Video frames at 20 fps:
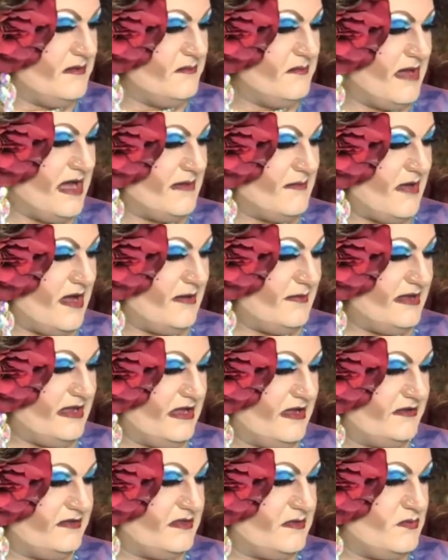My mommy
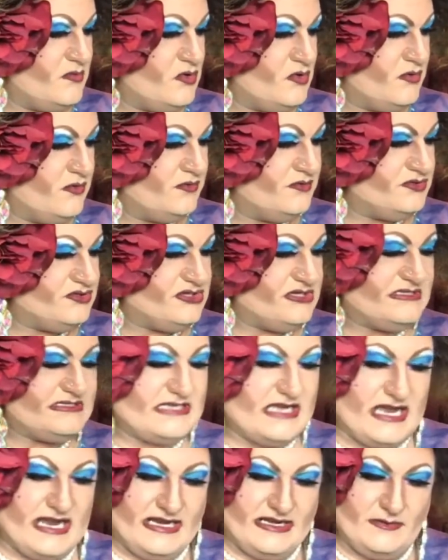hung the moon, she
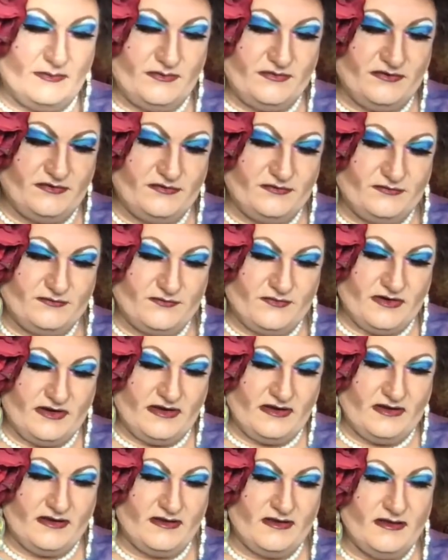tied it with a
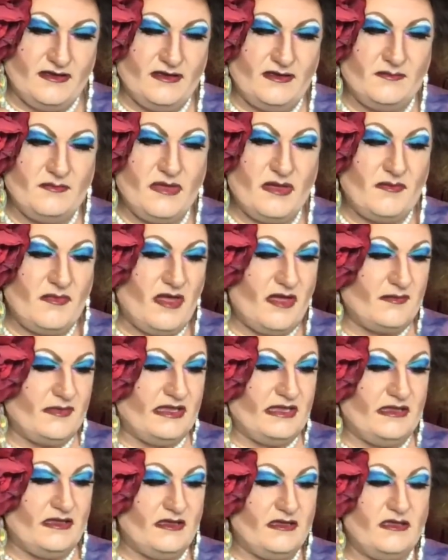string. My
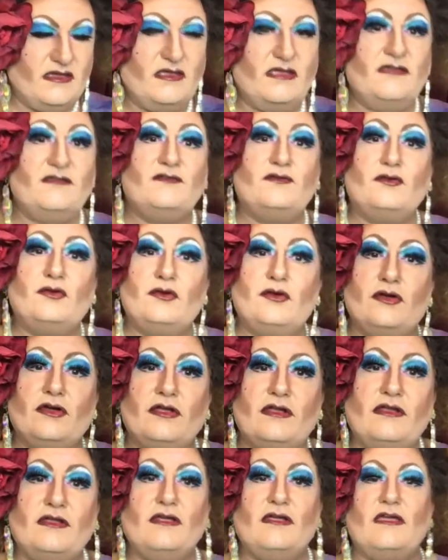mommy is
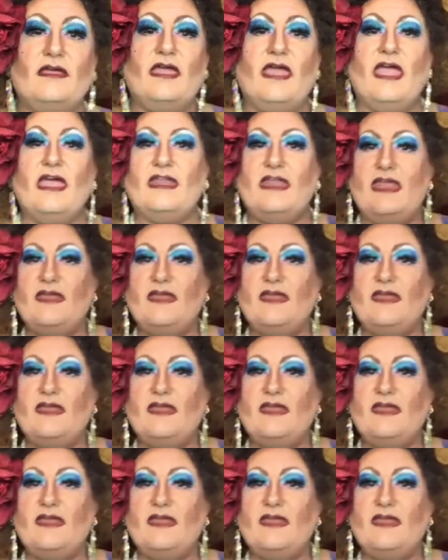good at